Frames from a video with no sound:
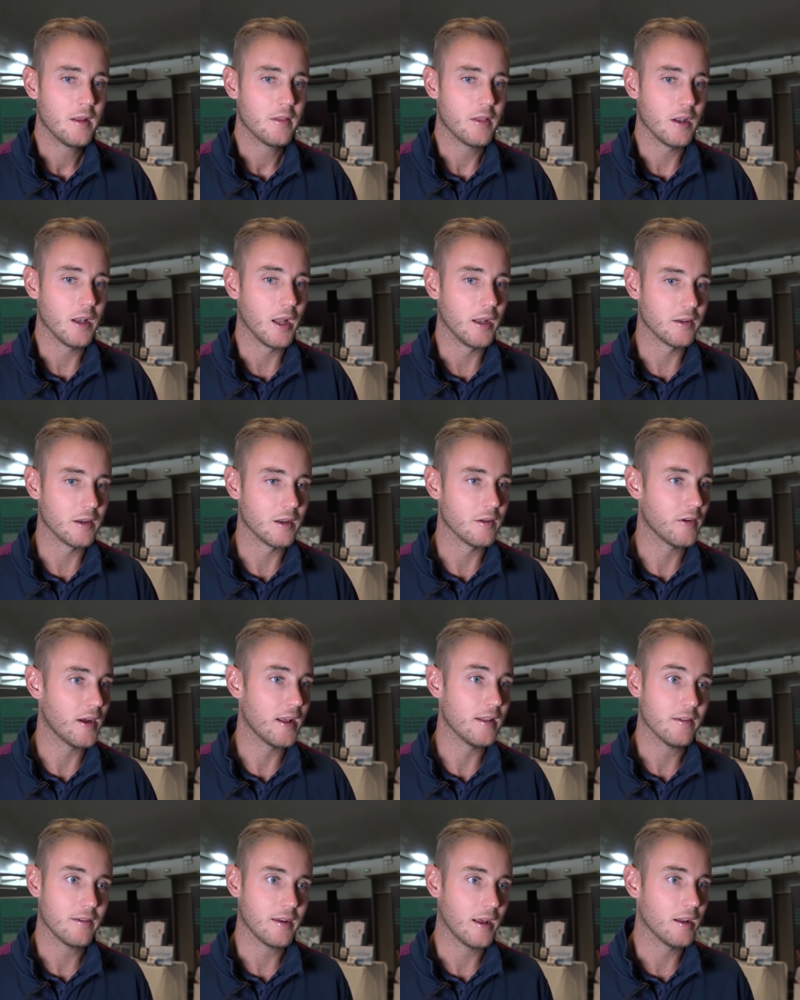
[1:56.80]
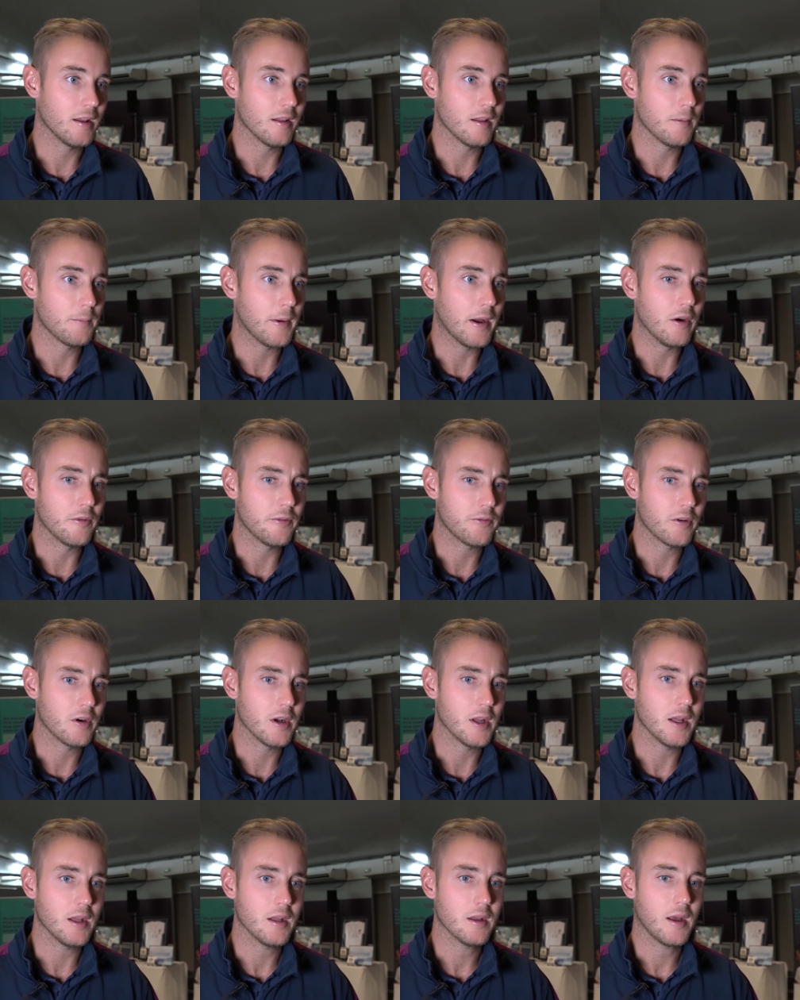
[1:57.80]
the London events and at the
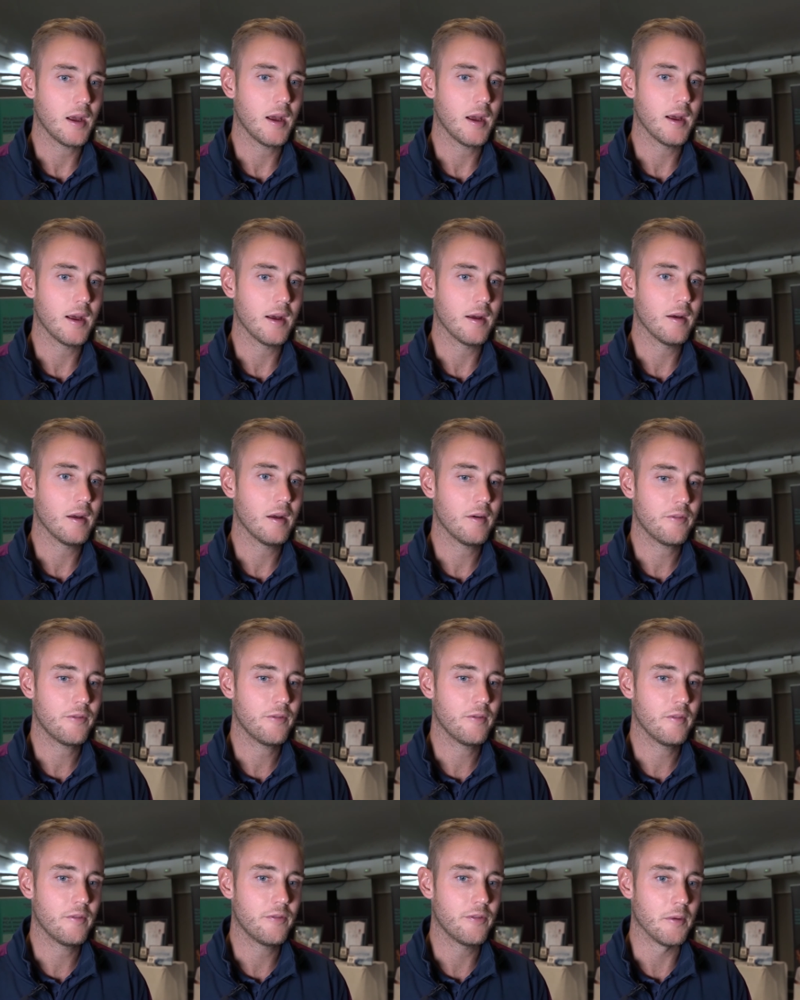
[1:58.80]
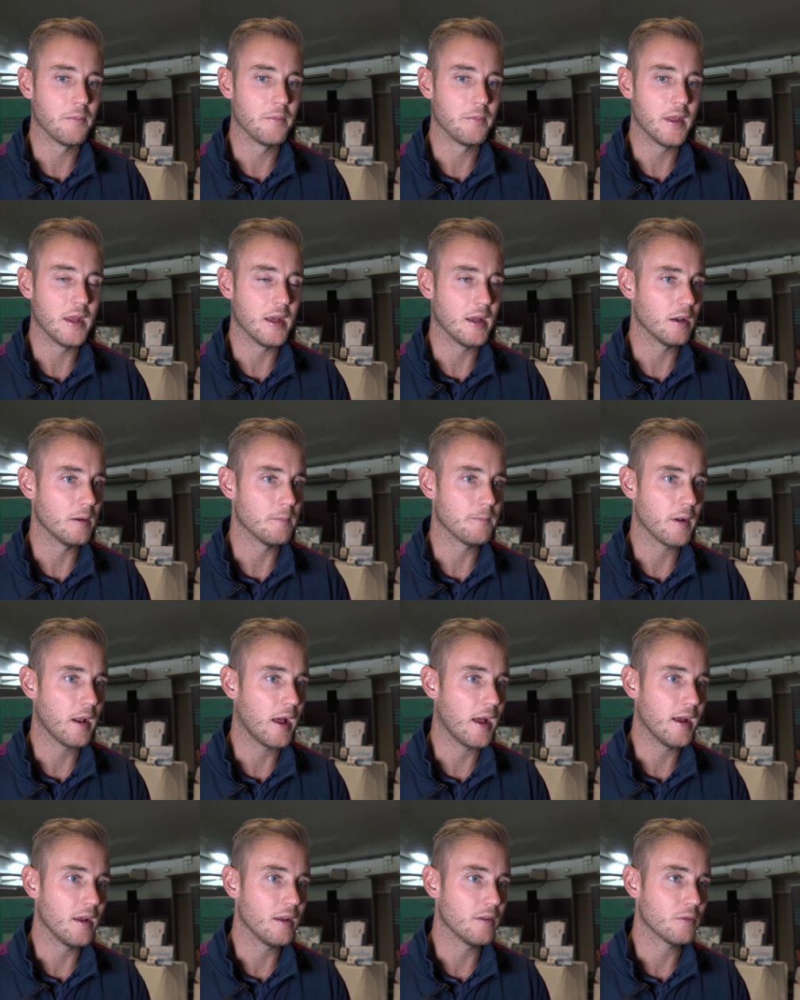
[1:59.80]
Belfry uh, from the England
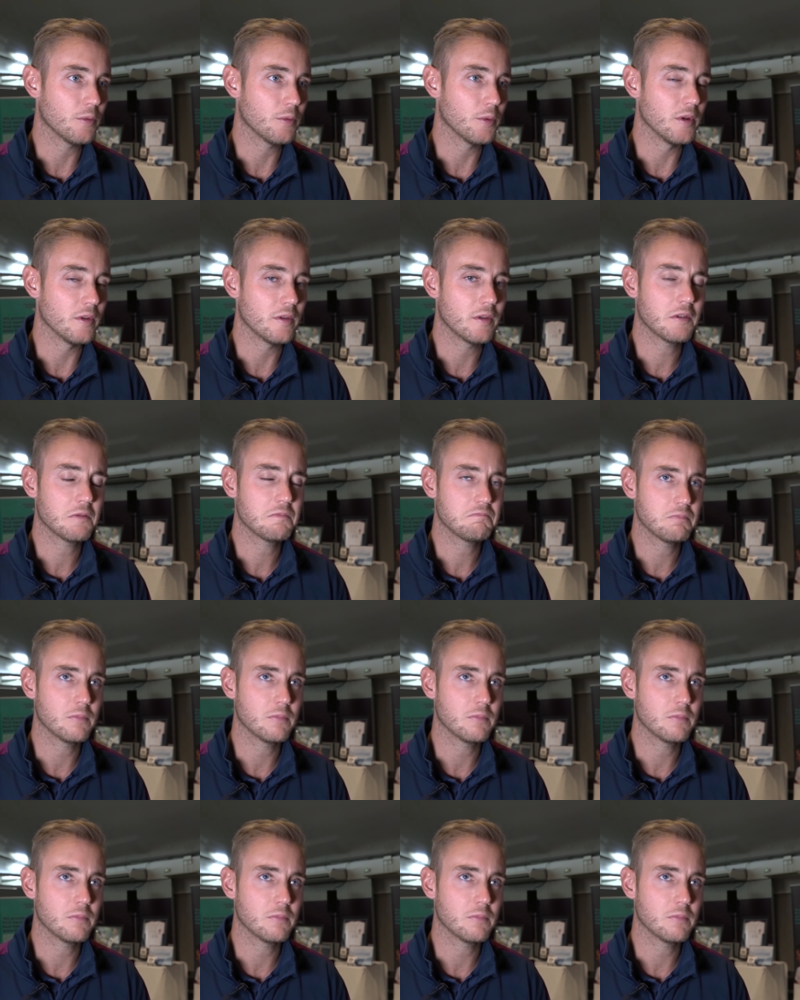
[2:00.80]
players was